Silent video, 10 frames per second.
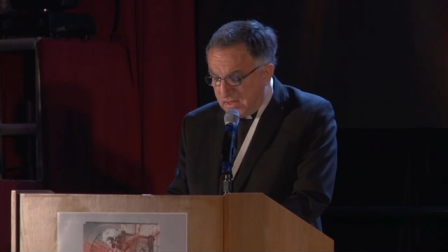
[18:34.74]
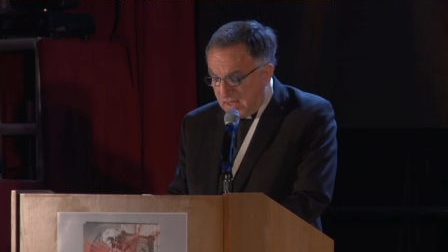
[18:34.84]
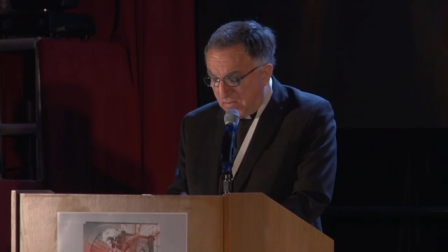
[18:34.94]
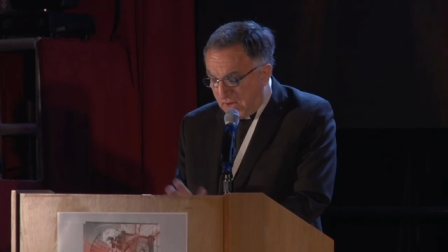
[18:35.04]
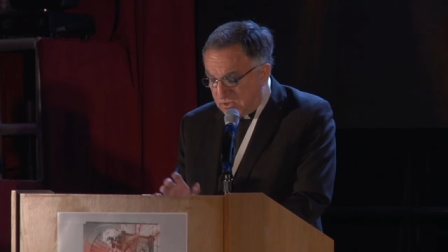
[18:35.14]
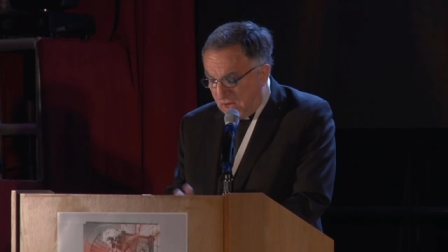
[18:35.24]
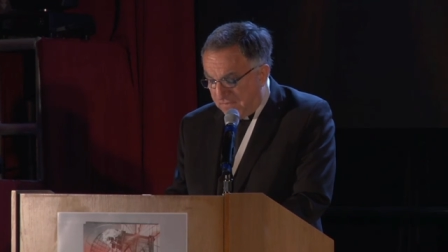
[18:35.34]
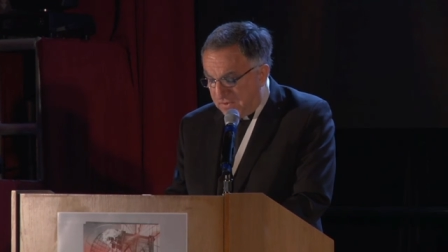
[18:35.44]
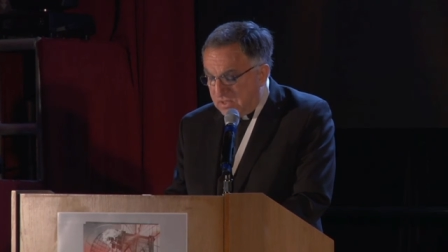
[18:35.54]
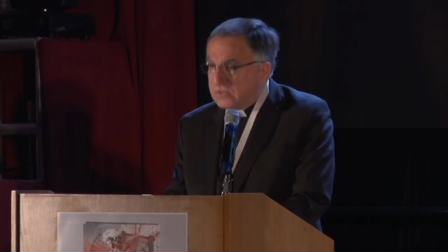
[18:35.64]
I want to
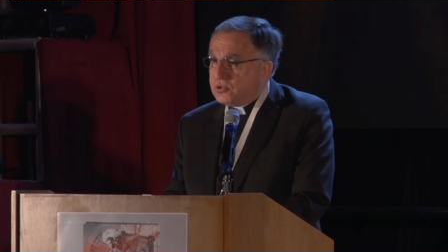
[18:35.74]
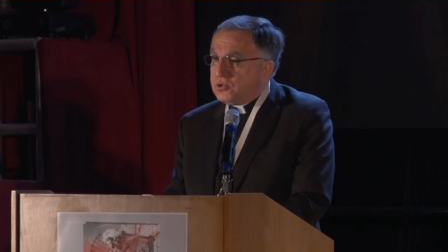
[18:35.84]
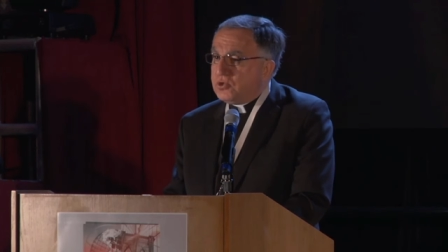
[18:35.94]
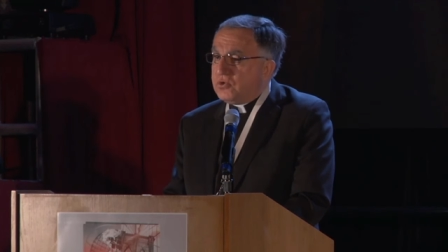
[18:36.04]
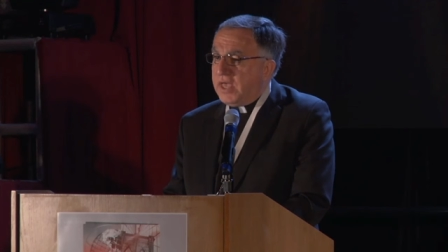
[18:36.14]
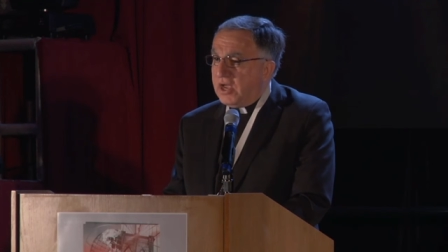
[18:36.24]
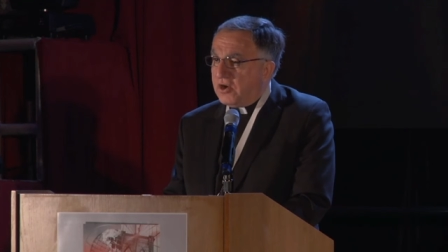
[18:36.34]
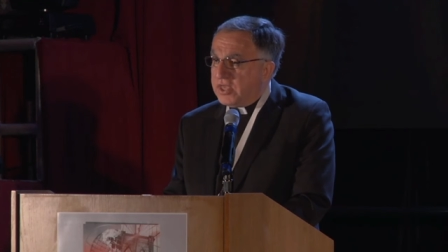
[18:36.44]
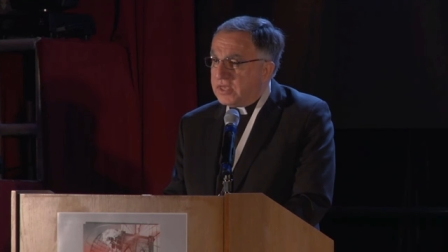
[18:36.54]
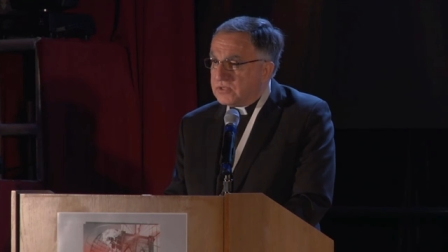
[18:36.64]
offer you two
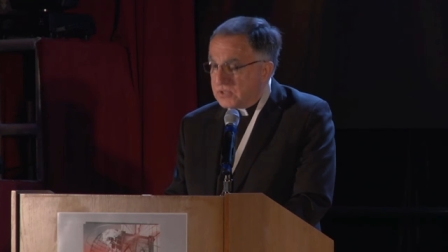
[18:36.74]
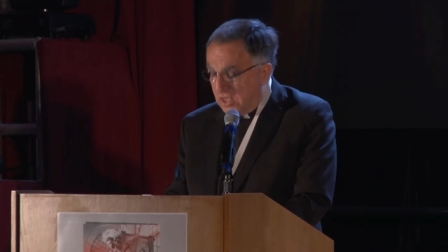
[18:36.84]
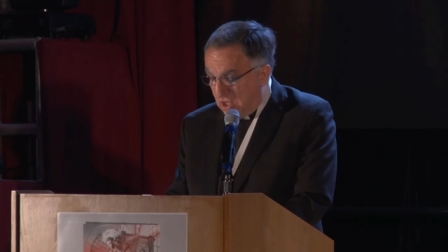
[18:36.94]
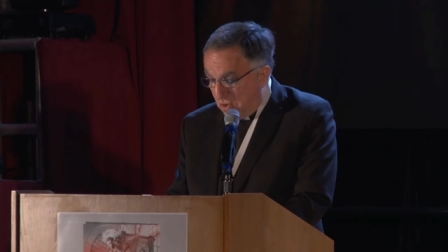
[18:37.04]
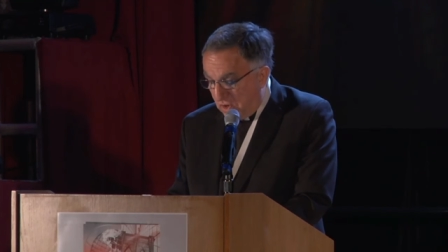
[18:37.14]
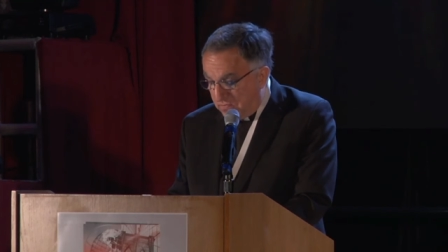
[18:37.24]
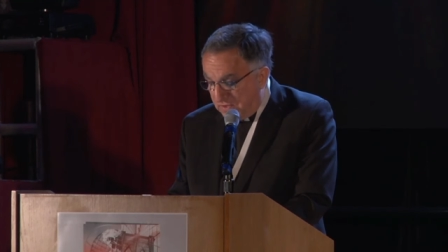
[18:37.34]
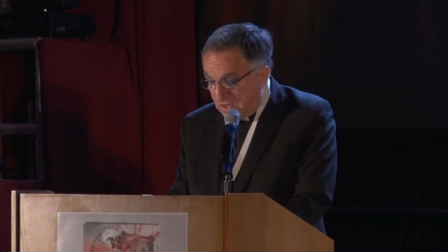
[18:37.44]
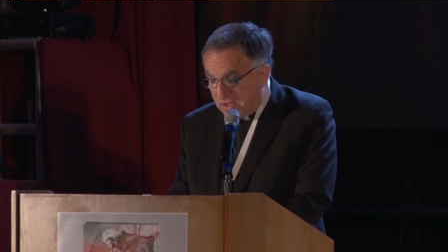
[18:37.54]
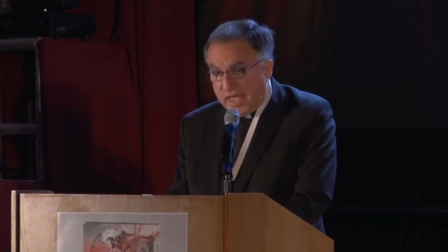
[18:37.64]
areas where
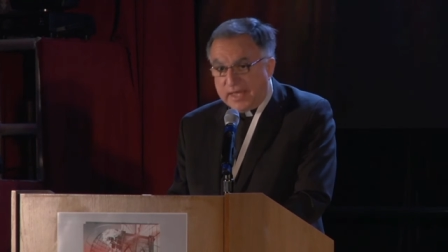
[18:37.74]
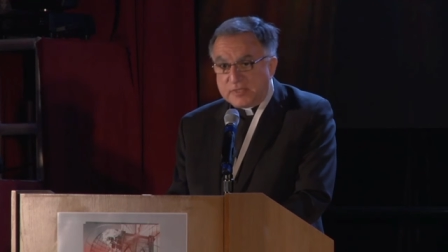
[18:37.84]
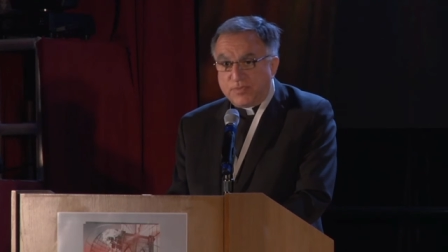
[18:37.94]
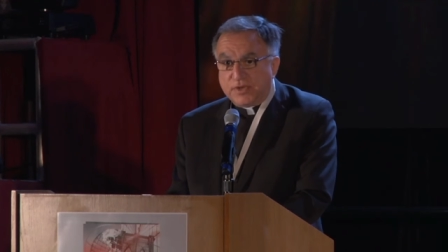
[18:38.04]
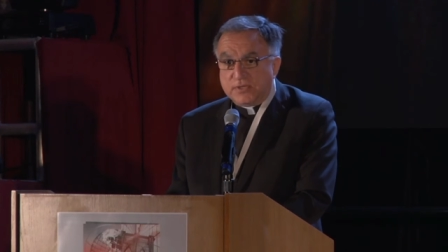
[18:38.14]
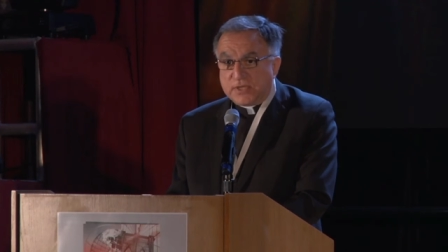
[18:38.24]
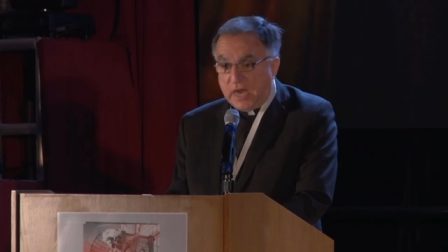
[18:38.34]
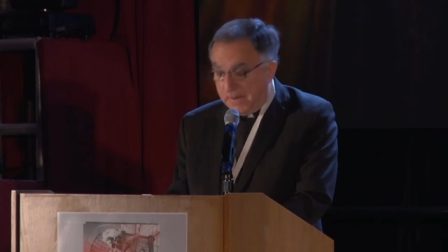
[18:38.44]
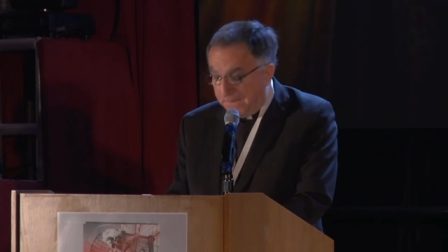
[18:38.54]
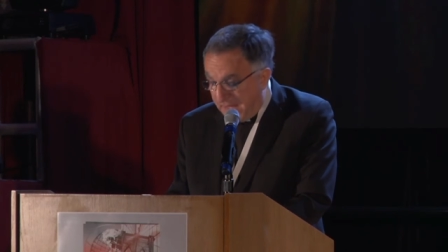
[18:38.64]
field hospitals
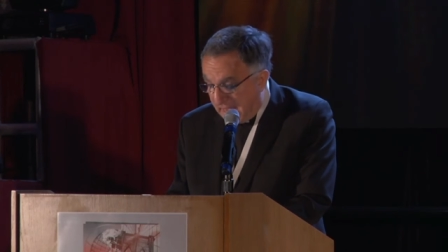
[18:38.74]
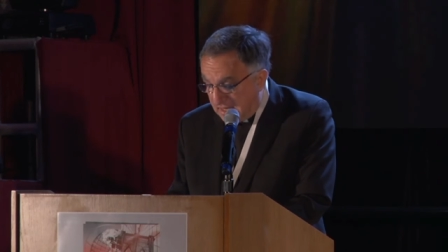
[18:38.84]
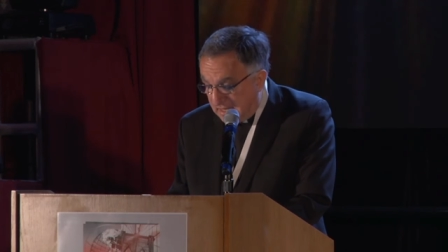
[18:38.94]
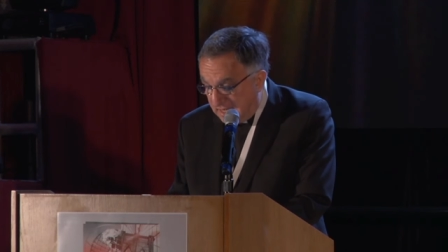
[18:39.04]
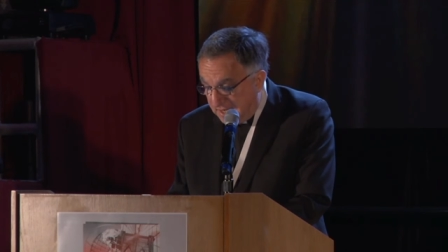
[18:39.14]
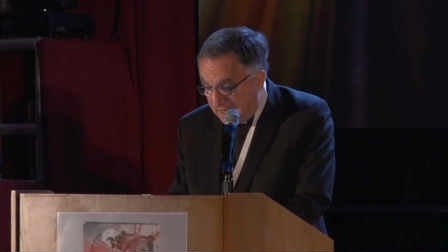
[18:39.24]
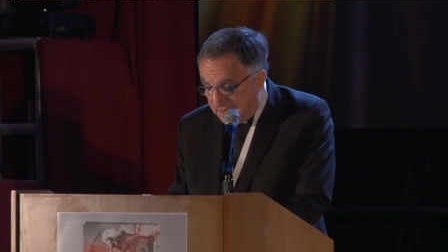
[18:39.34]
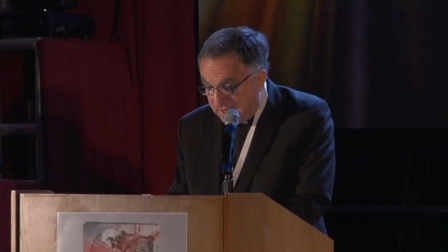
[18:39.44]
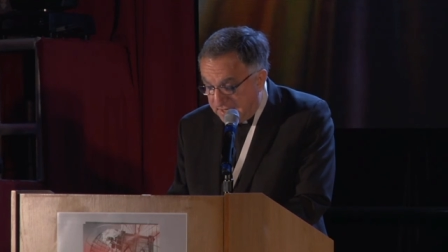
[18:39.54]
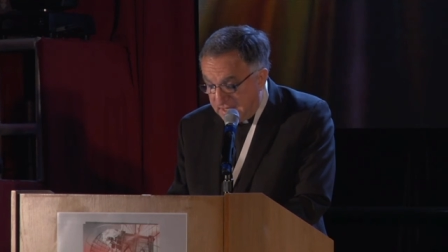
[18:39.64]
are badly
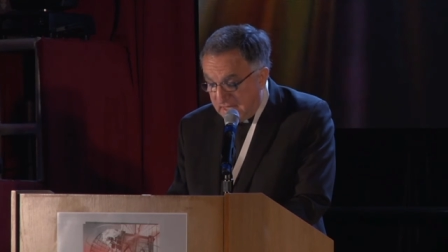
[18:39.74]
needed